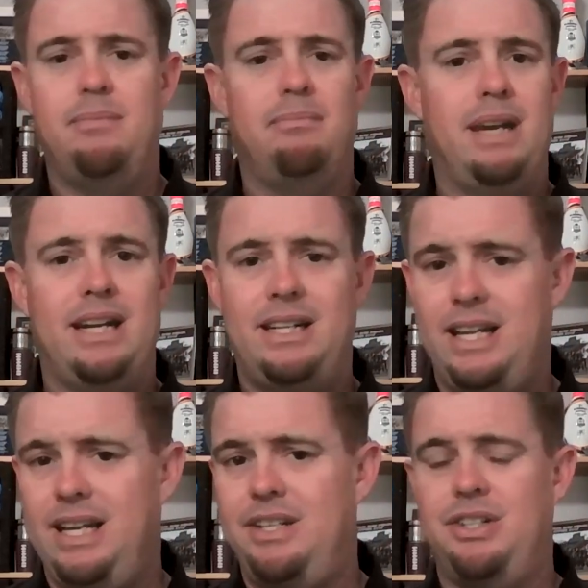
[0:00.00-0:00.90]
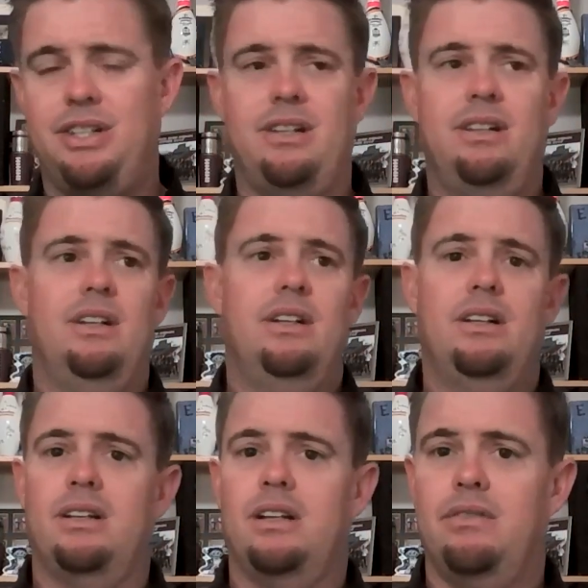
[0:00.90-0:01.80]
meditation,
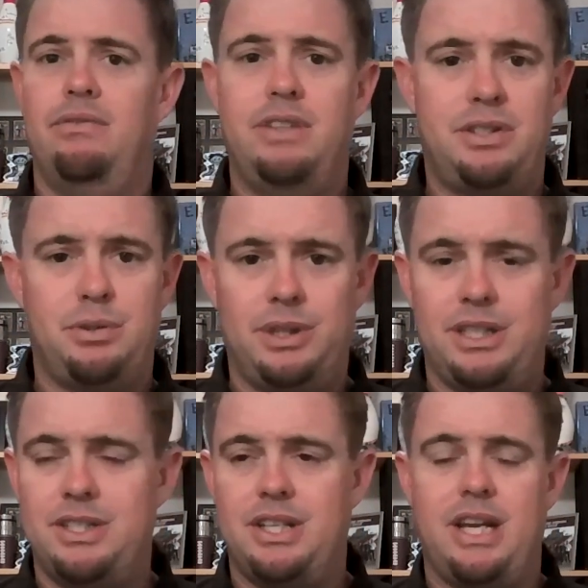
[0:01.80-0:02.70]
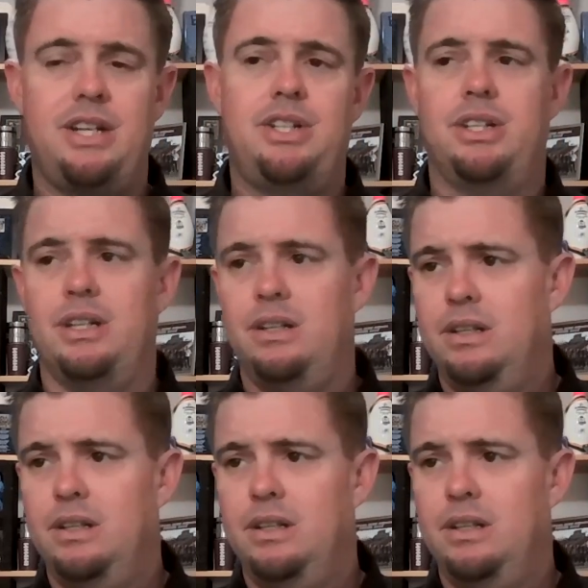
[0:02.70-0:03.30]
visualization,